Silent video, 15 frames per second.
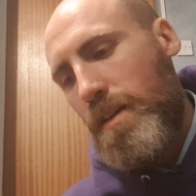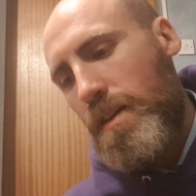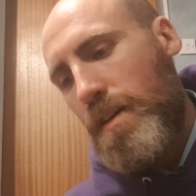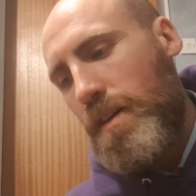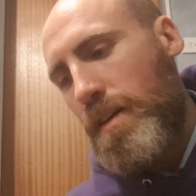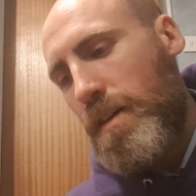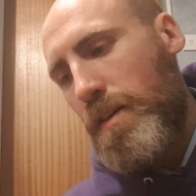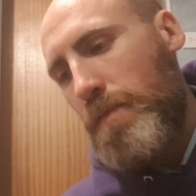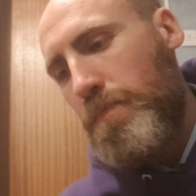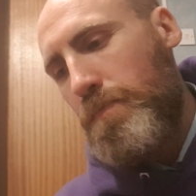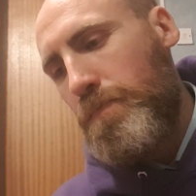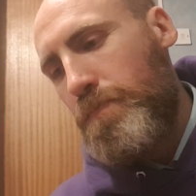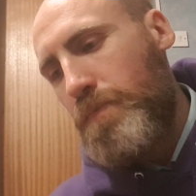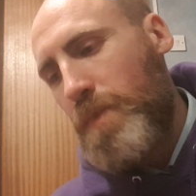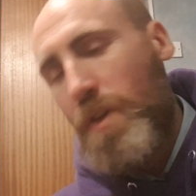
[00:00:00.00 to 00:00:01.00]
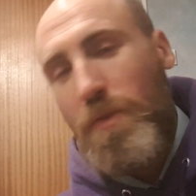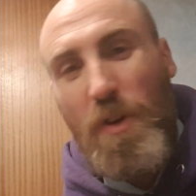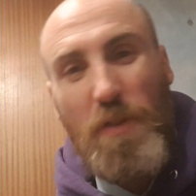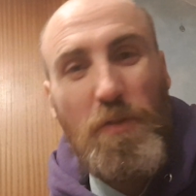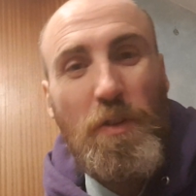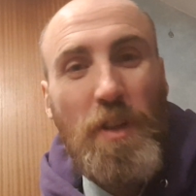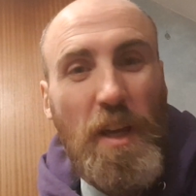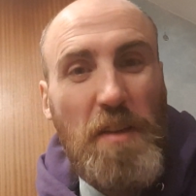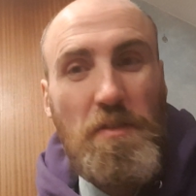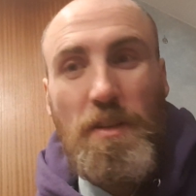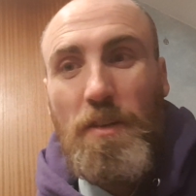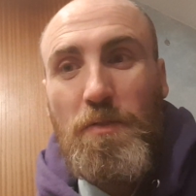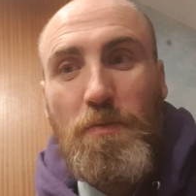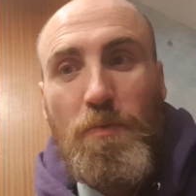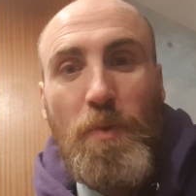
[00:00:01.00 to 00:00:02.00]
The raw food
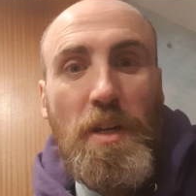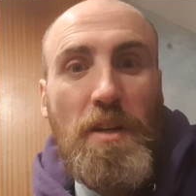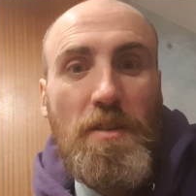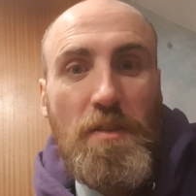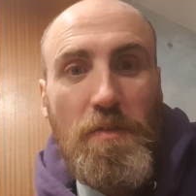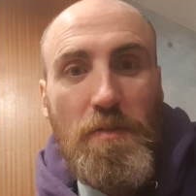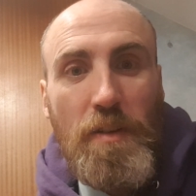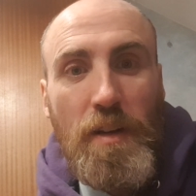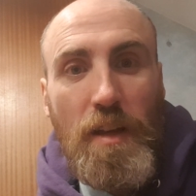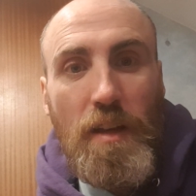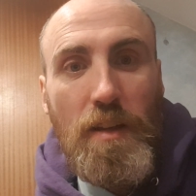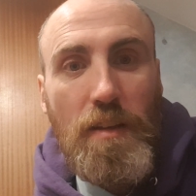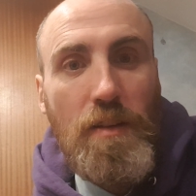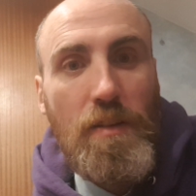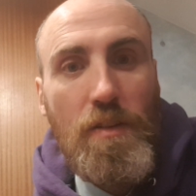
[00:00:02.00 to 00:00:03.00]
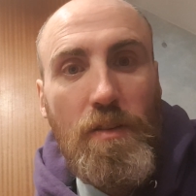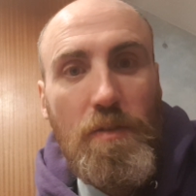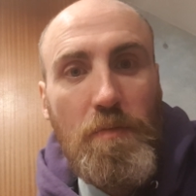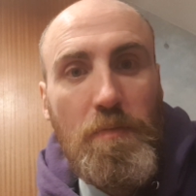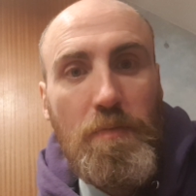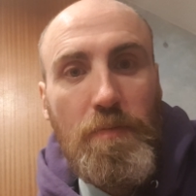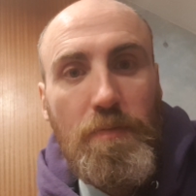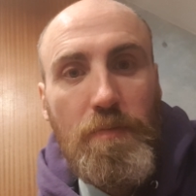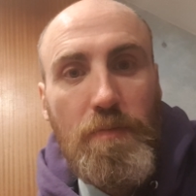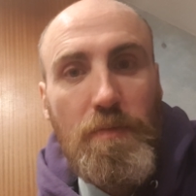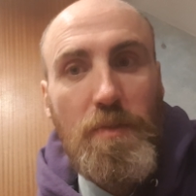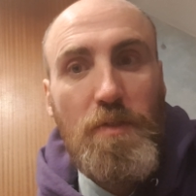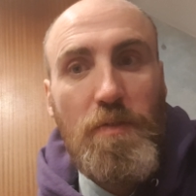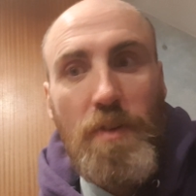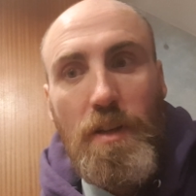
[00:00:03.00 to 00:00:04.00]
lifestyle's weird and funny, you know.
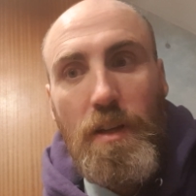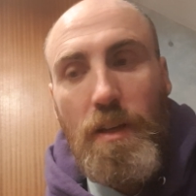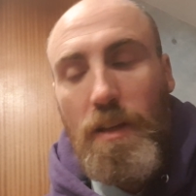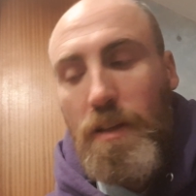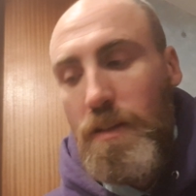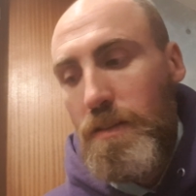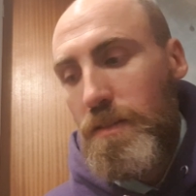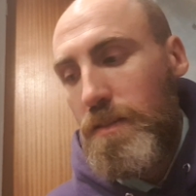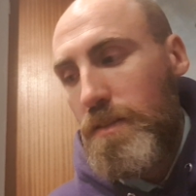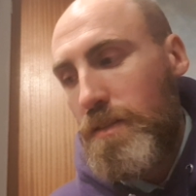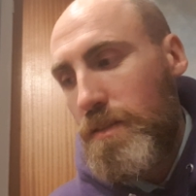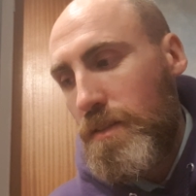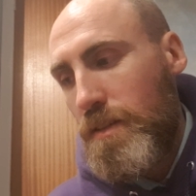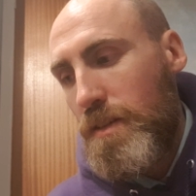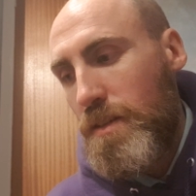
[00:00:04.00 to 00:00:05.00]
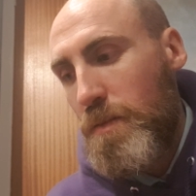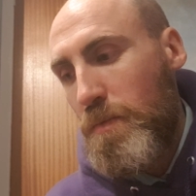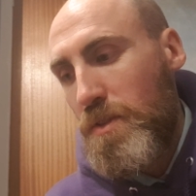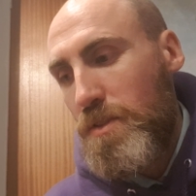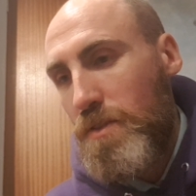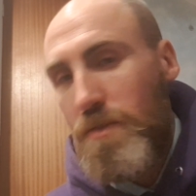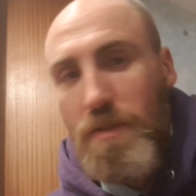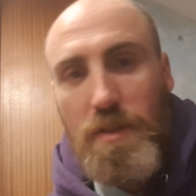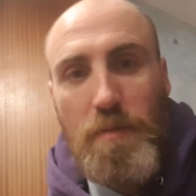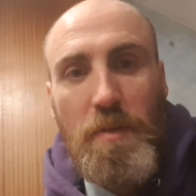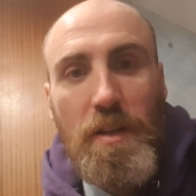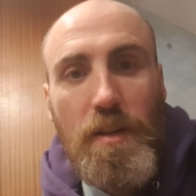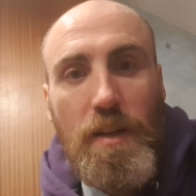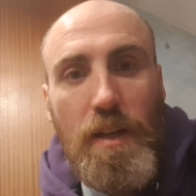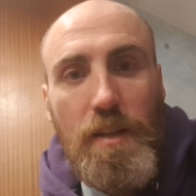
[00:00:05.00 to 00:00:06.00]
It's funny. It's a
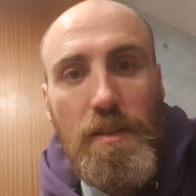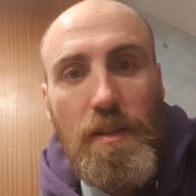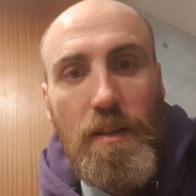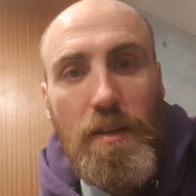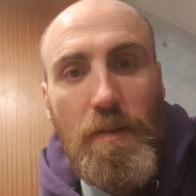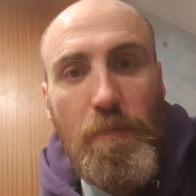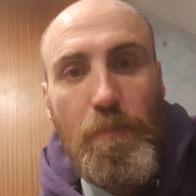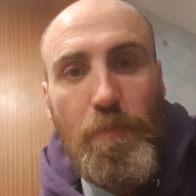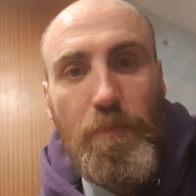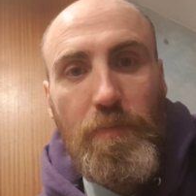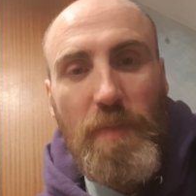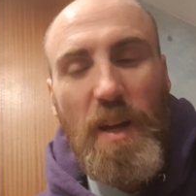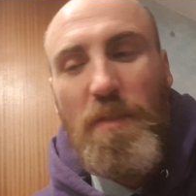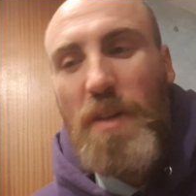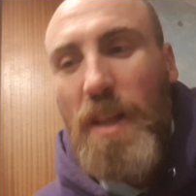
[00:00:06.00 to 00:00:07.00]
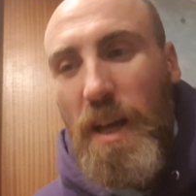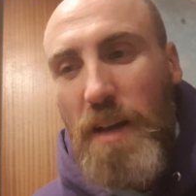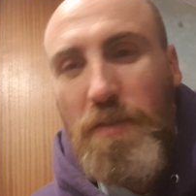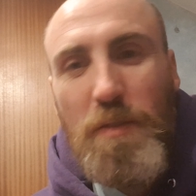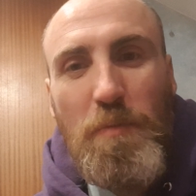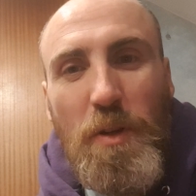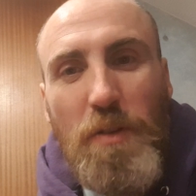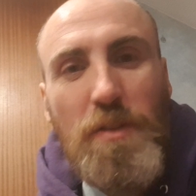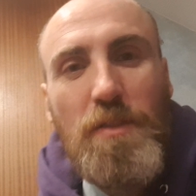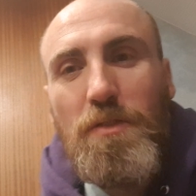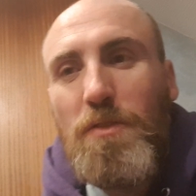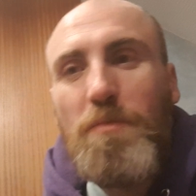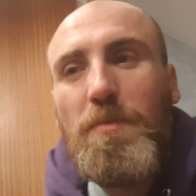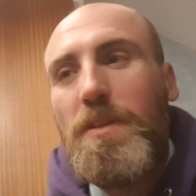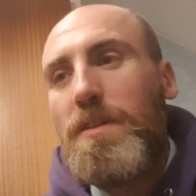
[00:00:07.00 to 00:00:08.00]
bit crazy. Have a laugh about it.
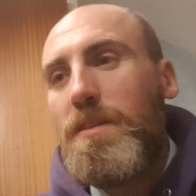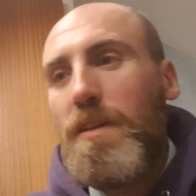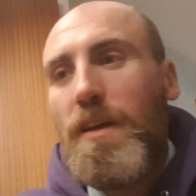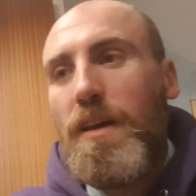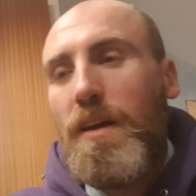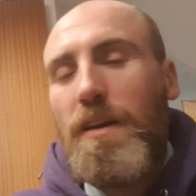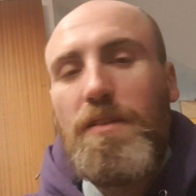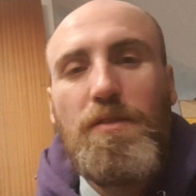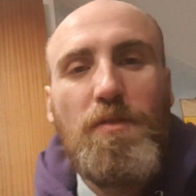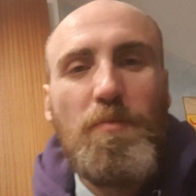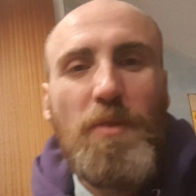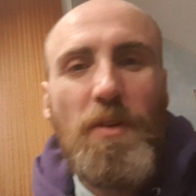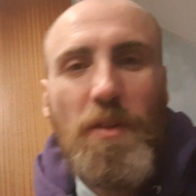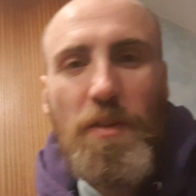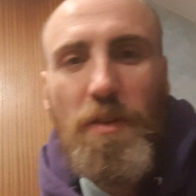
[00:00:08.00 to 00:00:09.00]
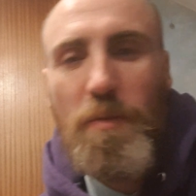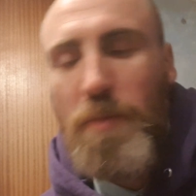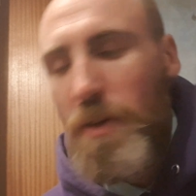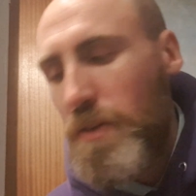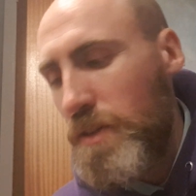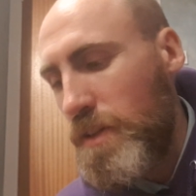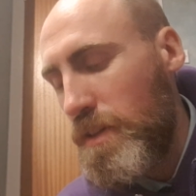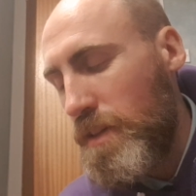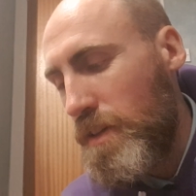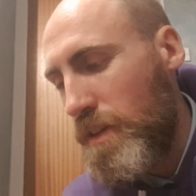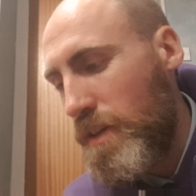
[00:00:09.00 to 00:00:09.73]
Don't be so bothered about it.